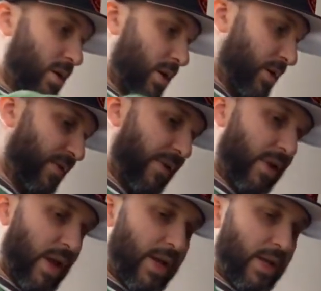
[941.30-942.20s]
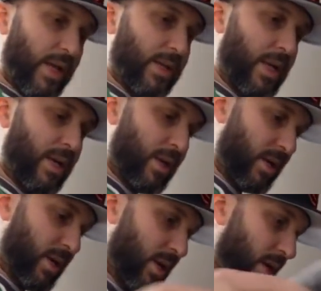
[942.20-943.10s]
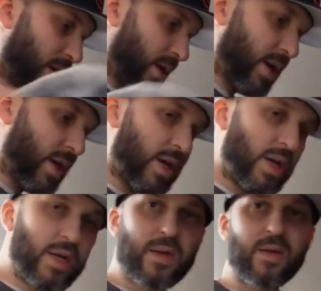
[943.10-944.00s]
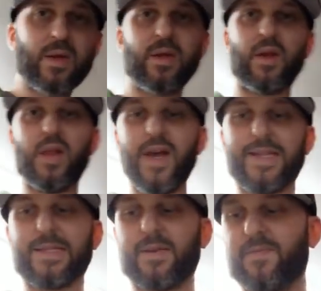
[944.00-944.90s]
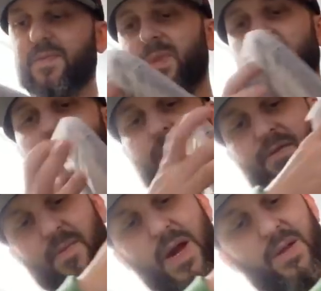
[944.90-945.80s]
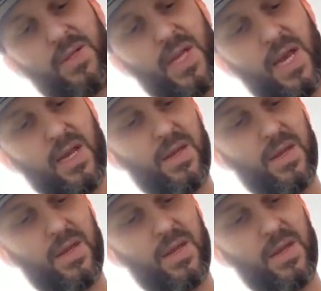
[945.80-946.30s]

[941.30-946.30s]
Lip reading: It's very light and easy. And the lights. Now, from my understanding,